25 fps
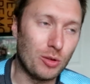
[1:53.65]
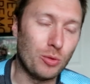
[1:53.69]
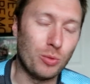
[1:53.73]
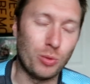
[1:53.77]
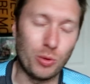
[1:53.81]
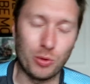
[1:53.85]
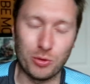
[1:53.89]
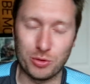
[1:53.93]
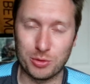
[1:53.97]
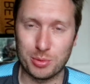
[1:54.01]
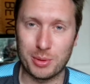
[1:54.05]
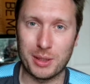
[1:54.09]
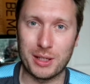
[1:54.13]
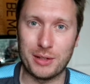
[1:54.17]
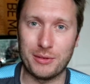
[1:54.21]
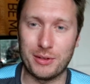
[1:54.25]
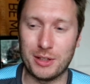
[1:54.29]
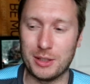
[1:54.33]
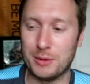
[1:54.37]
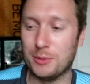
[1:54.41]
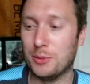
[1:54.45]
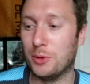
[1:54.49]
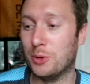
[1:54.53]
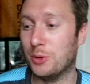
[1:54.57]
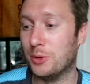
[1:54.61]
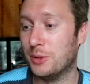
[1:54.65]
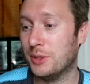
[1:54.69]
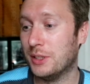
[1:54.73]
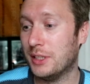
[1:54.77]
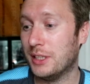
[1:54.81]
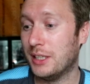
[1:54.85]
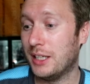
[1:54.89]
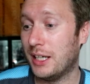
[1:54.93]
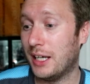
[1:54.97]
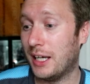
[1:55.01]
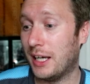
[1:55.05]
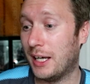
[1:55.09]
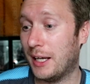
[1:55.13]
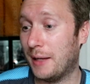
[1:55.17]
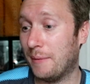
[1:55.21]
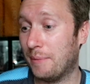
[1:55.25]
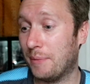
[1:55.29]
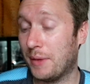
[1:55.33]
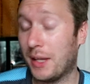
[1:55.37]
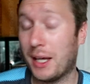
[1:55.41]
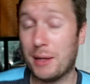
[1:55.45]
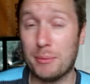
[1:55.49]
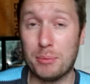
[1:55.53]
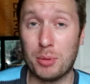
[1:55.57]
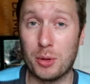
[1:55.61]
not a Wolves player anymore,
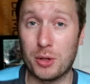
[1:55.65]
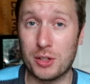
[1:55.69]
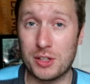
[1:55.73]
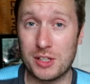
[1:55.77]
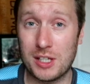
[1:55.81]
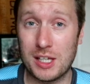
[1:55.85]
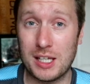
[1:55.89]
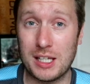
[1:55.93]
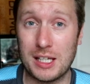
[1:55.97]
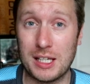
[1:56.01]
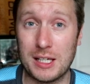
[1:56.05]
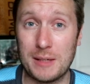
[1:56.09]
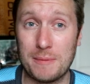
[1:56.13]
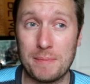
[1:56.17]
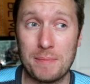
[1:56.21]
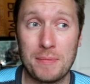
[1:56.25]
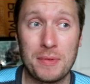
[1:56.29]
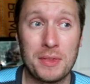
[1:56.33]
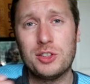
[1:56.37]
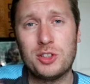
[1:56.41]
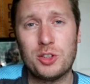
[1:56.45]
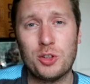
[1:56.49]
and Bonatini.